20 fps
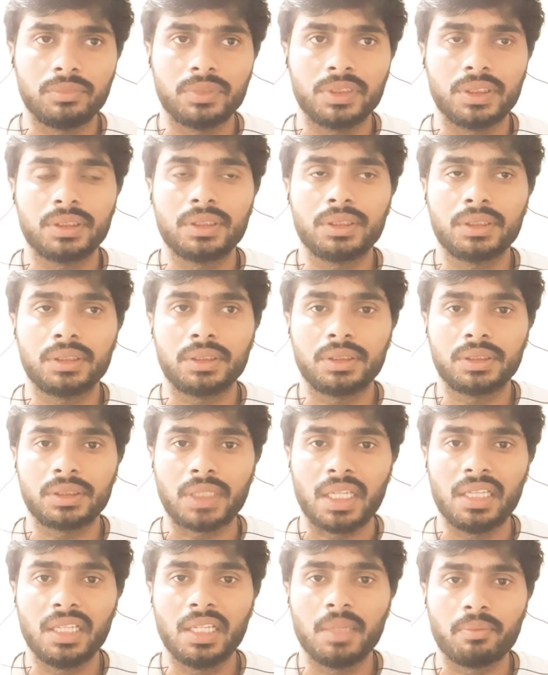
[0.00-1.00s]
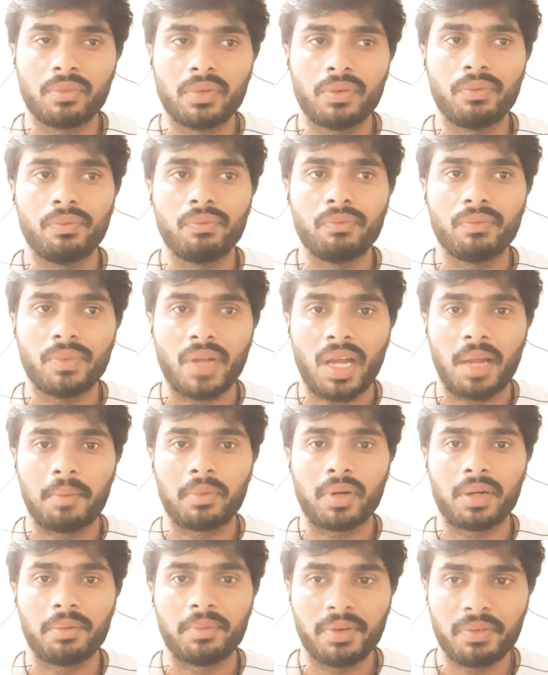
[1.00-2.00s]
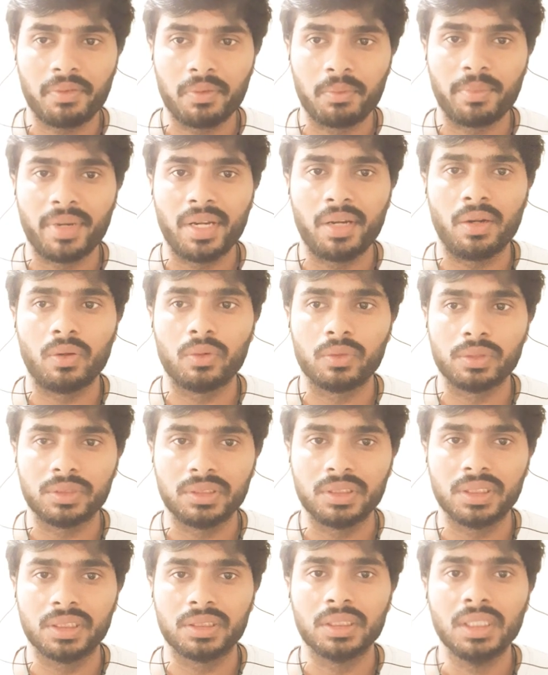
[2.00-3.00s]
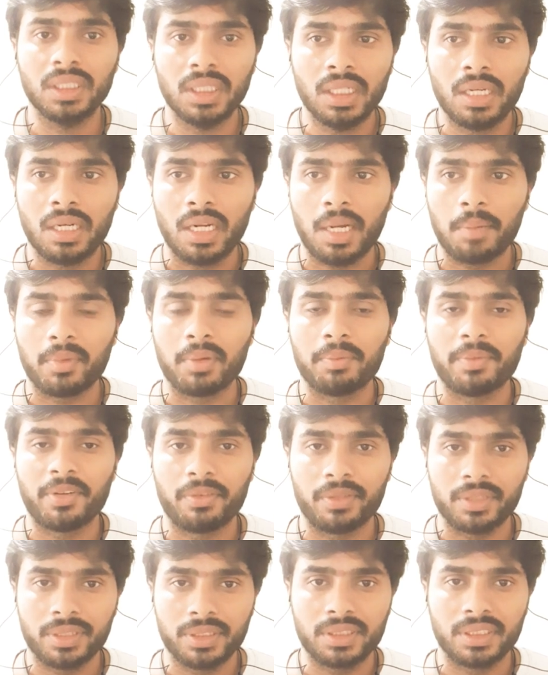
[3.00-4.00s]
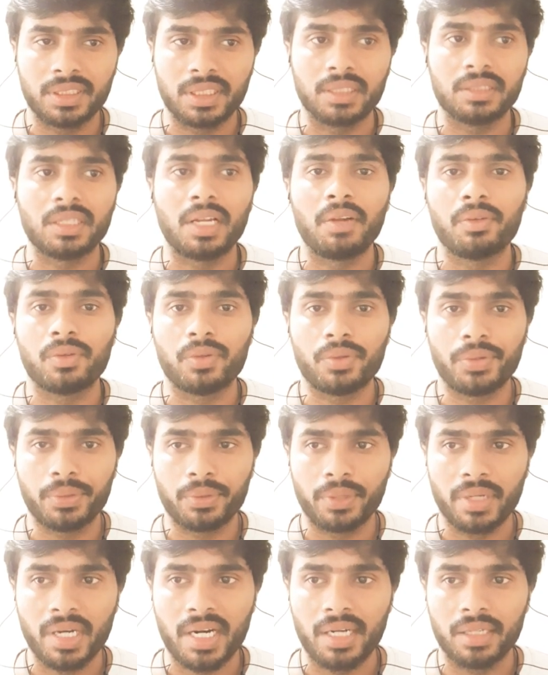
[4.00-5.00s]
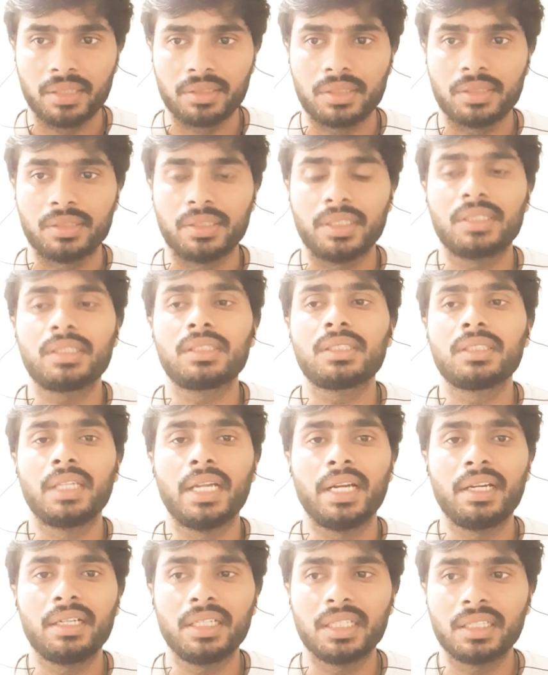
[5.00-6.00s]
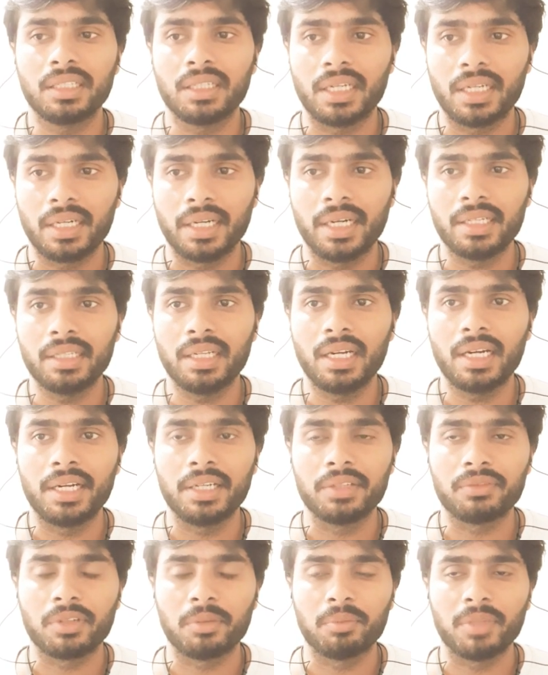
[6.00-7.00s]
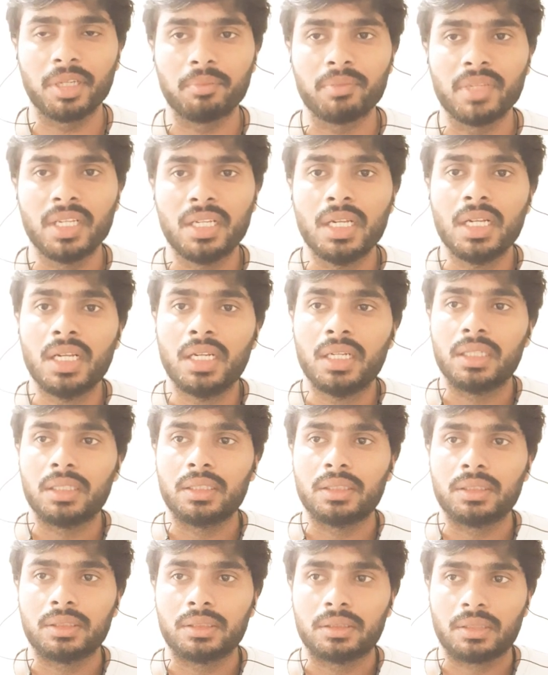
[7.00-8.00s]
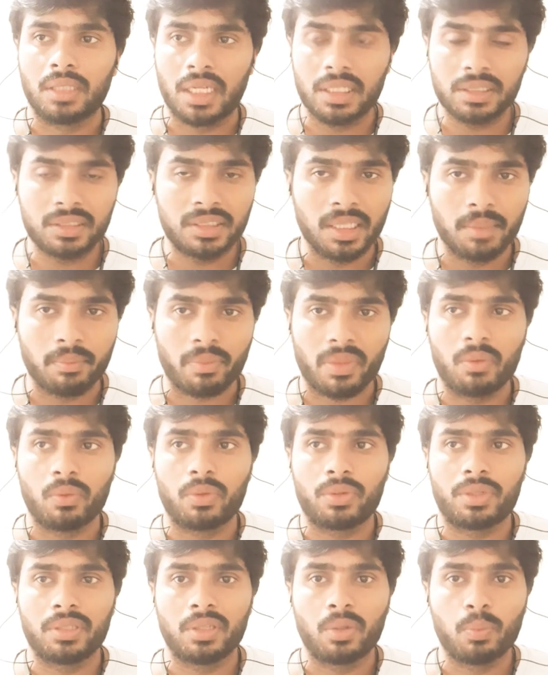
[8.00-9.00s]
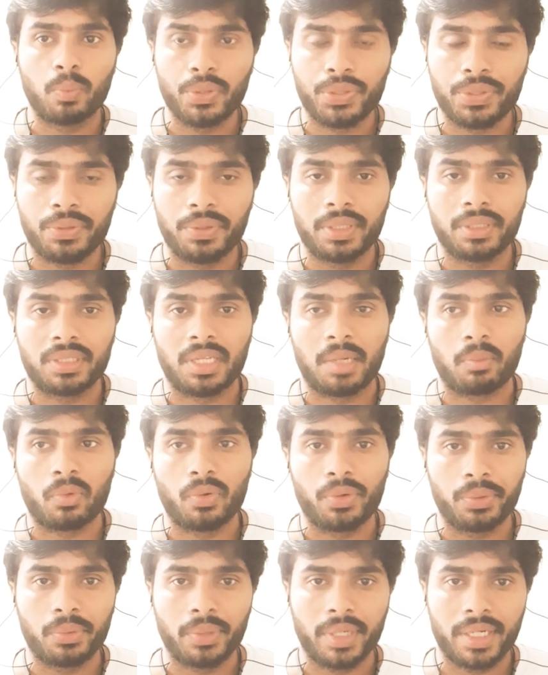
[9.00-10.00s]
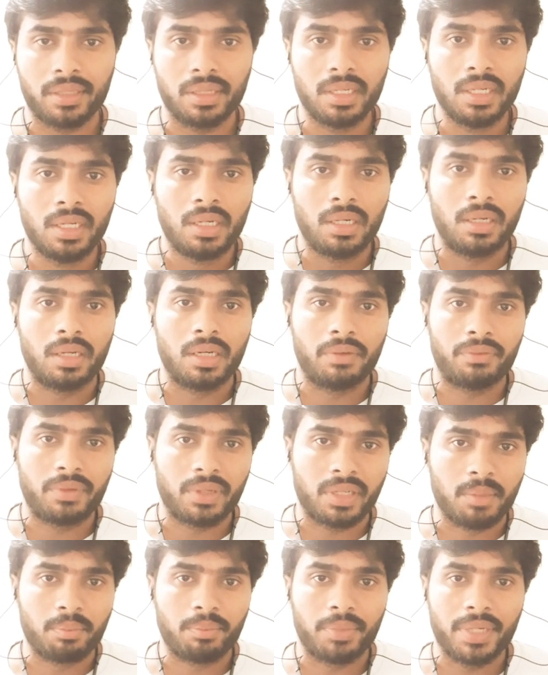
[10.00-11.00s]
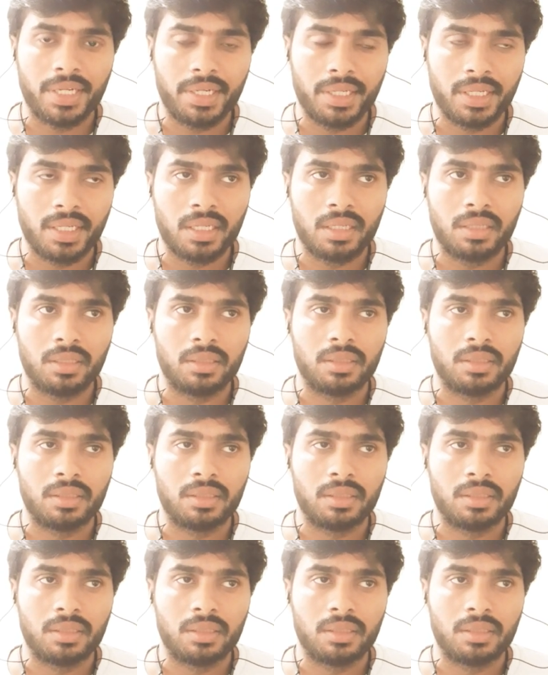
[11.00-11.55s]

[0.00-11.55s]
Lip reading: just tell them, I'm coming for me, or this, I'm coming for this intake, I want your guidance. Just get the guidance from them. Ask them what are the opportunities I'm going to get after completing